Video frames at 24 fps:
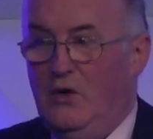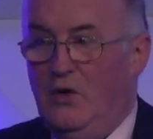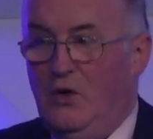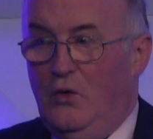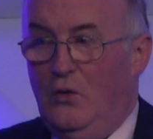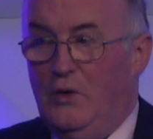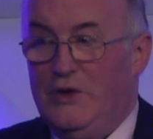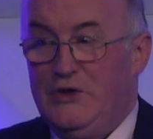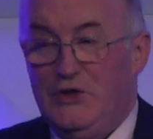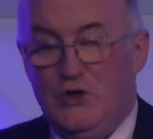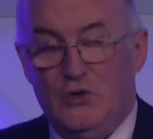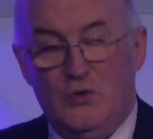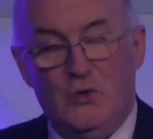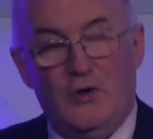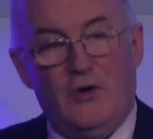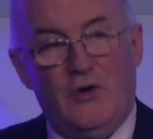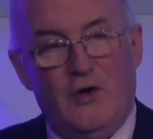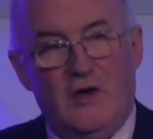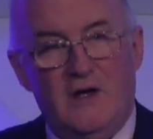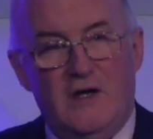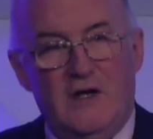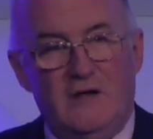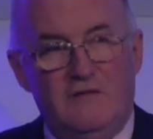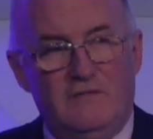When you
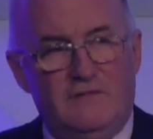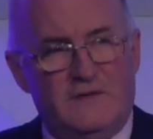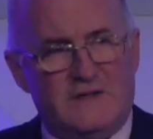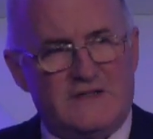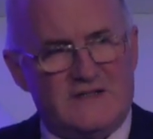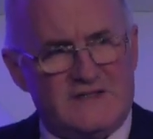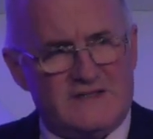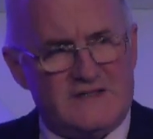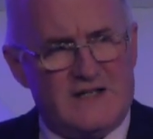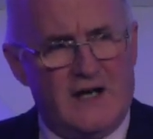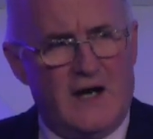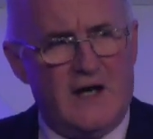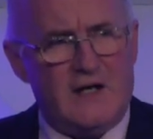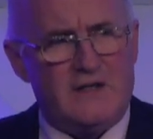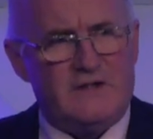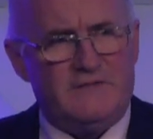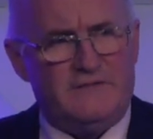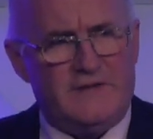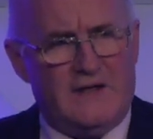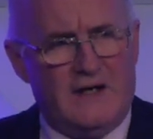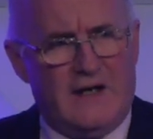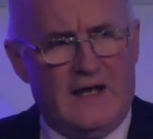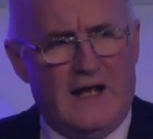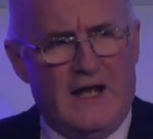arrive at the start of
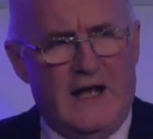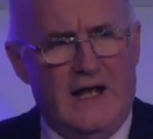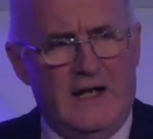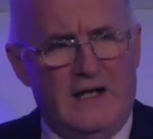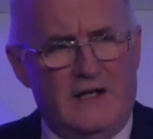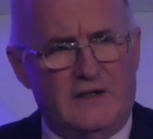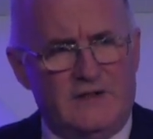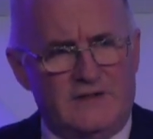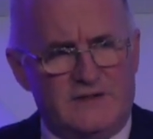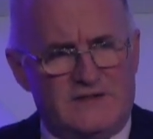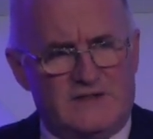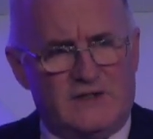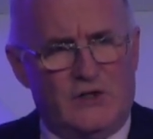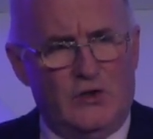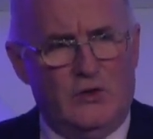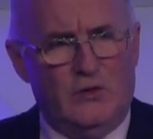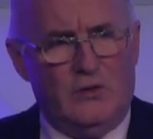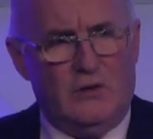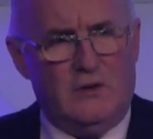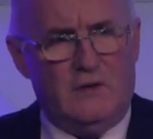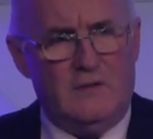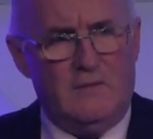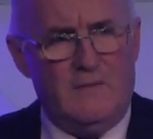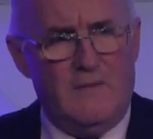the day in a
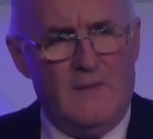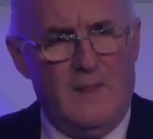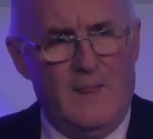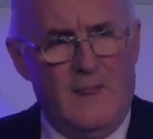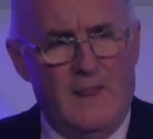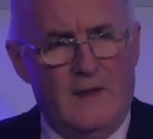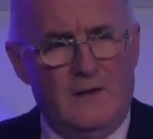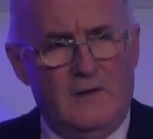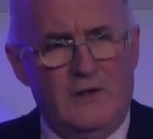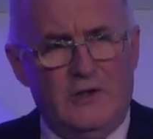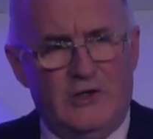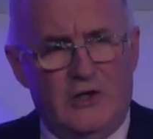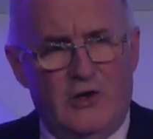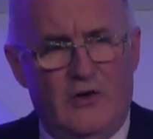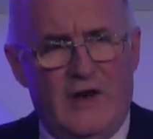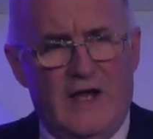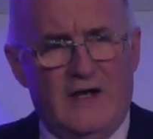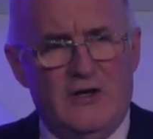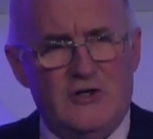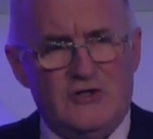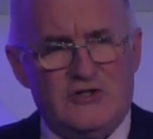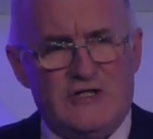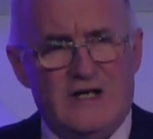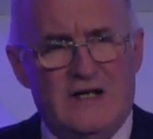school, your
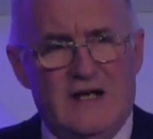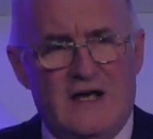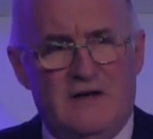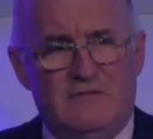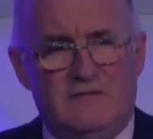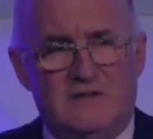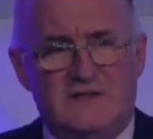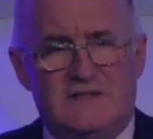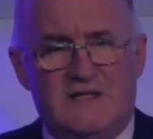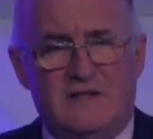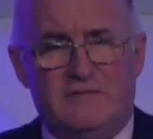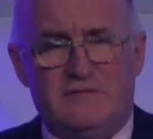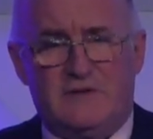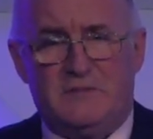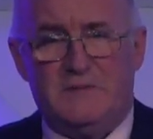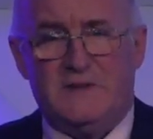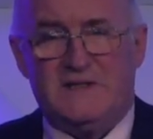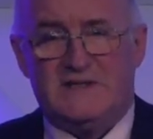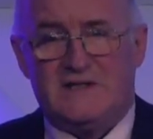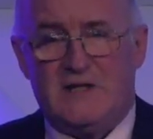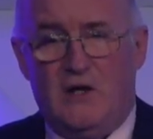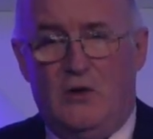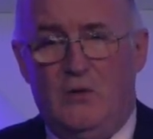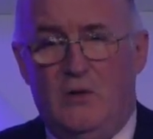energy levels have to be
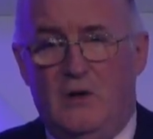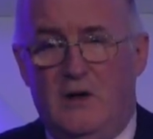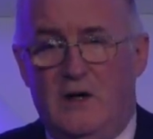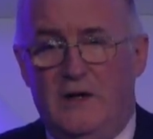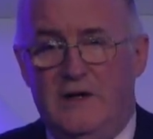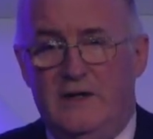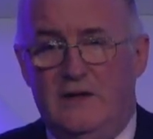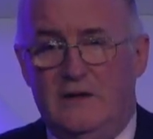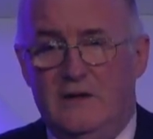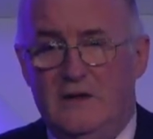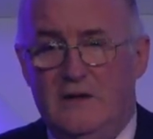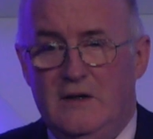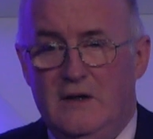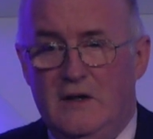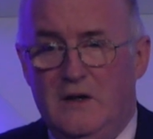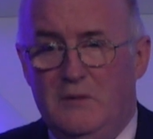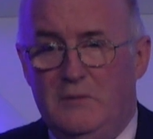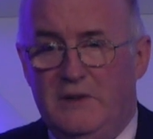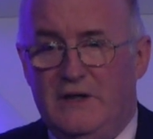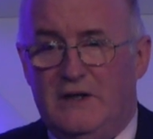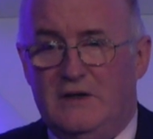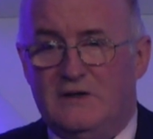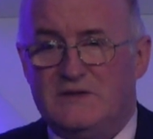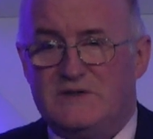so high
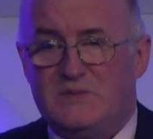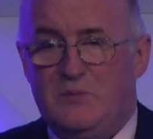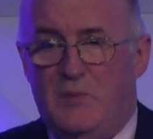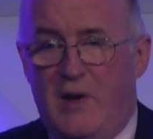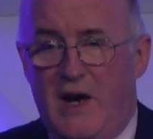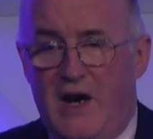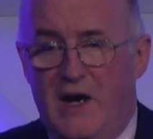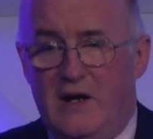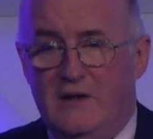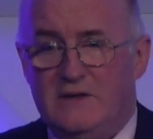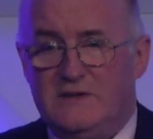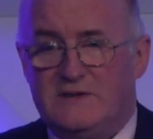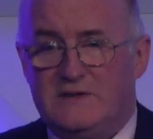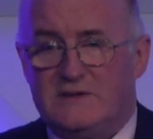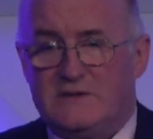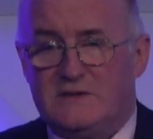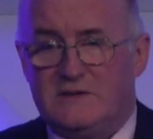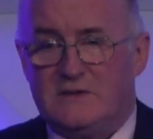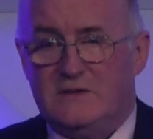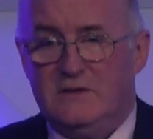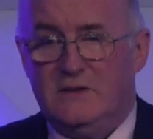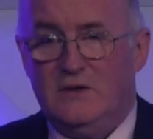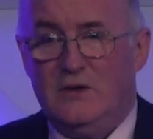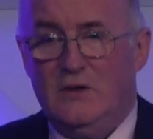because parents,
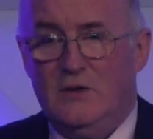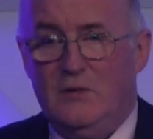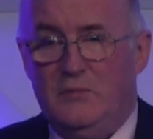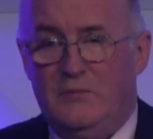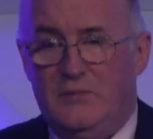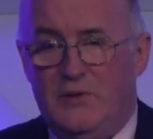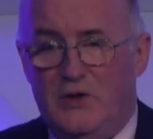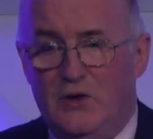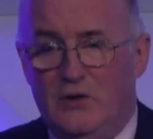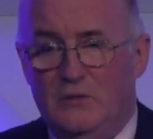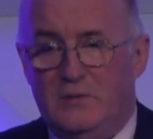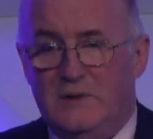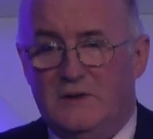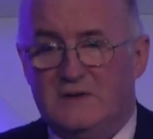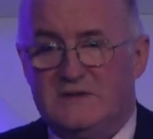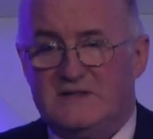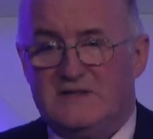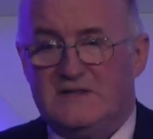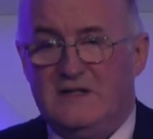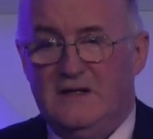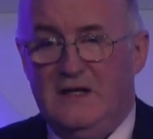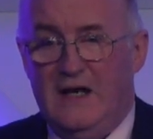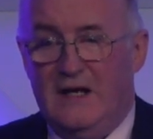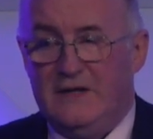
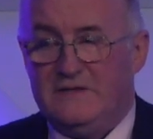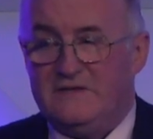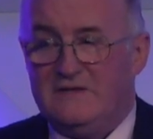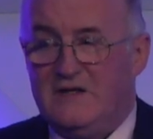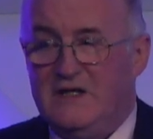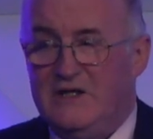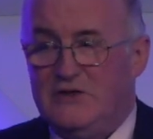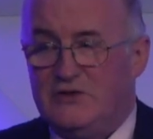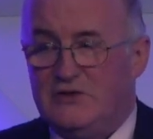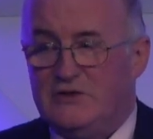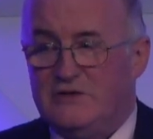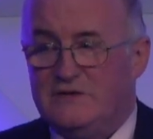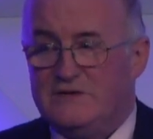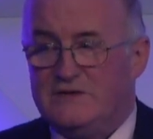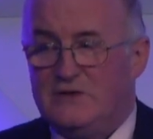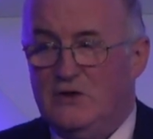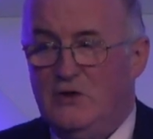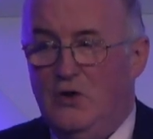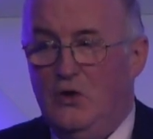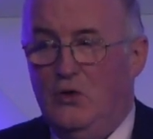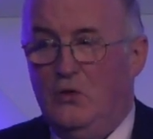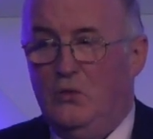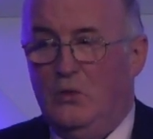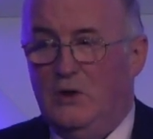pupils, and teachers
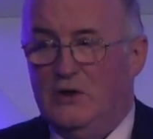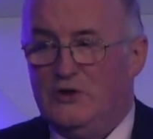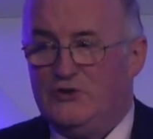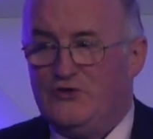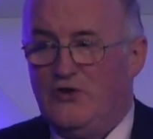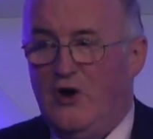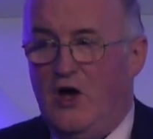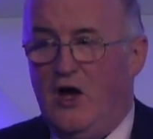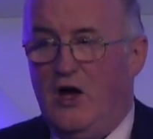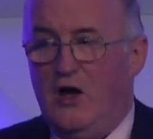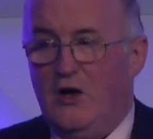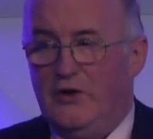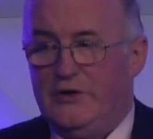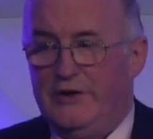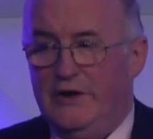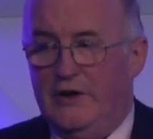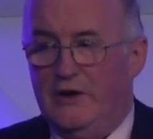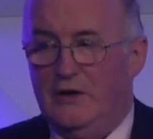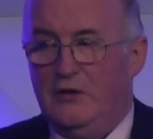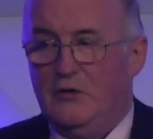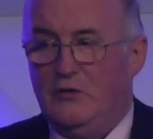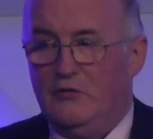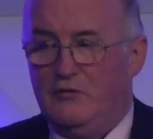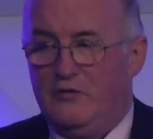will draw on you
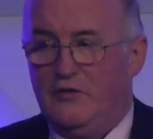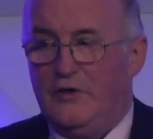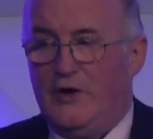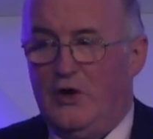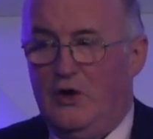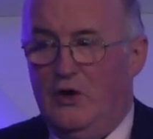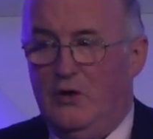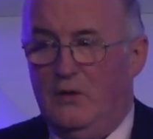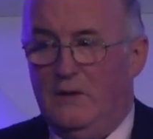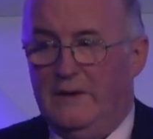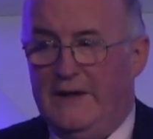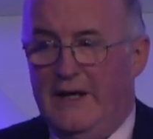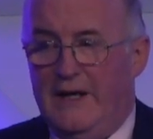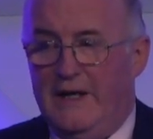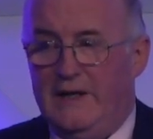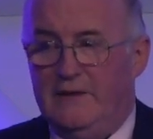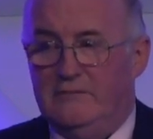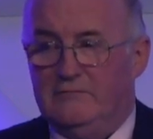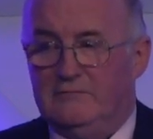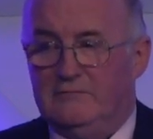for the whole day.